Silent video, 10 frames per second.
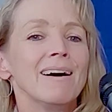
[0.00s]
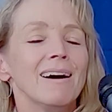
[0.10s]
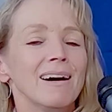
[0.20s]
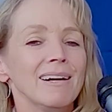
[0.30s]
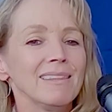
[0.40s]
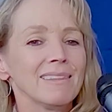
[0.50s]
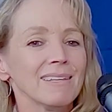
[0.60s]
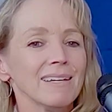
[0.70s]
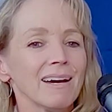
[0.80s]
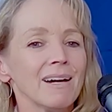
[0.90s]
I
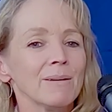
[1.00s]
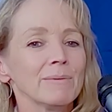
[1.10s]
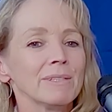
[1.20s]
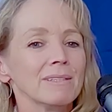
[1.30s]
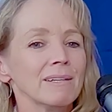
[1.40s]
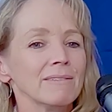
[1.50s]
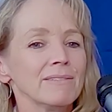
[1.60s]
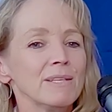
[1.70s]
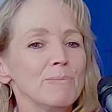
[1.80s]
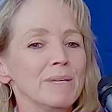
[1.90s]
think I would love
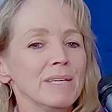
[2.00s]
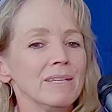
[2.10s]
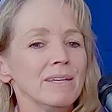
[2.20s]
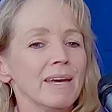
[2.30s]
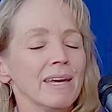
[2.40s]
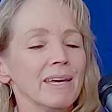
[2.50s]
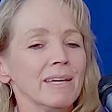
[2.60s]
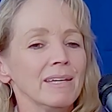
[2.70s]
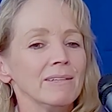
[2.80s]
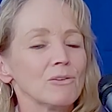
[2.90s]
to be
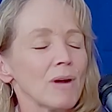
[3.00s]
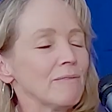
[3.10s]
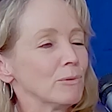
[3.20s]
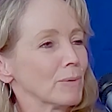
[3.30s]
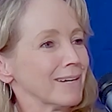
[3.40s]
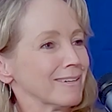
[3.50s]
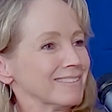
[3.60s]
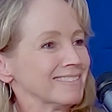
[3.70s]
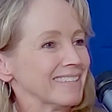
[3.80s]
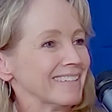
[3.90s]
a travel
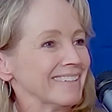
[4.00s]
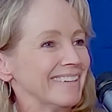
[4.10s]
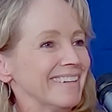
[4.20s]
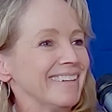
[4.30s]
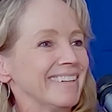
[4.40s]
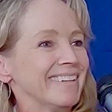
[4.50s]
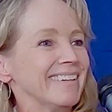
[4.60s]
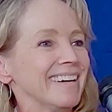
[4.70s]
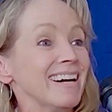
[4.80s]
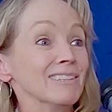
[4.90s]
writer.
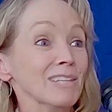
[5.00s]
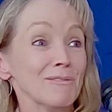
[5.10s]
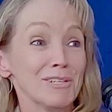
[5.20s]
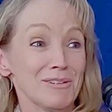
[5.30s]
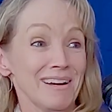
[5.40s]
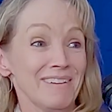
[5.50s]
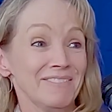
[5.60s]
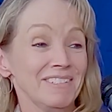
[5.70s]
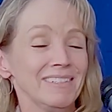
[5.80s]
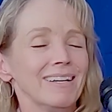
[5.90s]
I love to
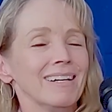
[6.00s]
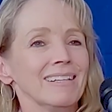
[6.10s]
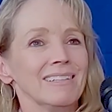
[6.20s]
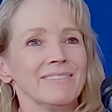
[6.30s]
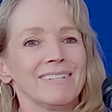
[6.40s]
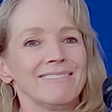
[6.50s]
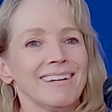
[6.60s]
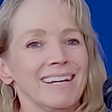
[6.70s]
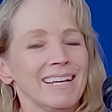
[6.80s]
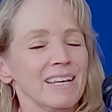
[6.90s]
travel. I love to
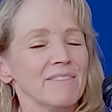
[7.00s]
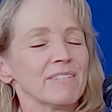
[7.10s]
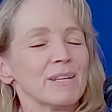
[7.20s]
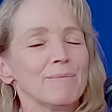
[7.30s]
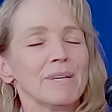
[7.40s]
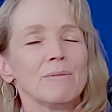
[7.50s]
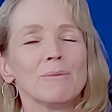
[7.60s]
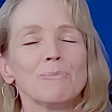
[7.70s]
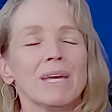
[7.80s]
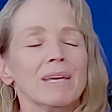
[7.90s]
write. And if somebody
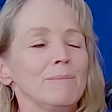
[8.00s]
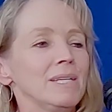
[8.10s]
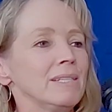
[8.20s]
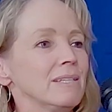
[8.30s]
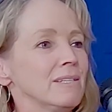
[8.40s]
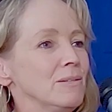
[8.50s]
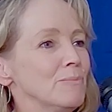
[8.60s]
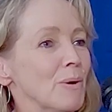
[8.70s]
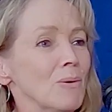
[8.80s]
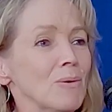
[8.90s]
would pay me to do
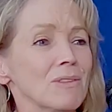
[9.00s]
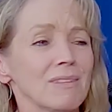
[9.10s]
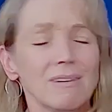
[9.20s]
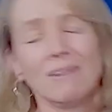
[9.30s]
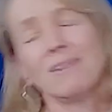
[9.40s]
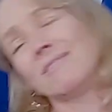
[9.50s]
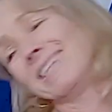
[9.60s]
both, oh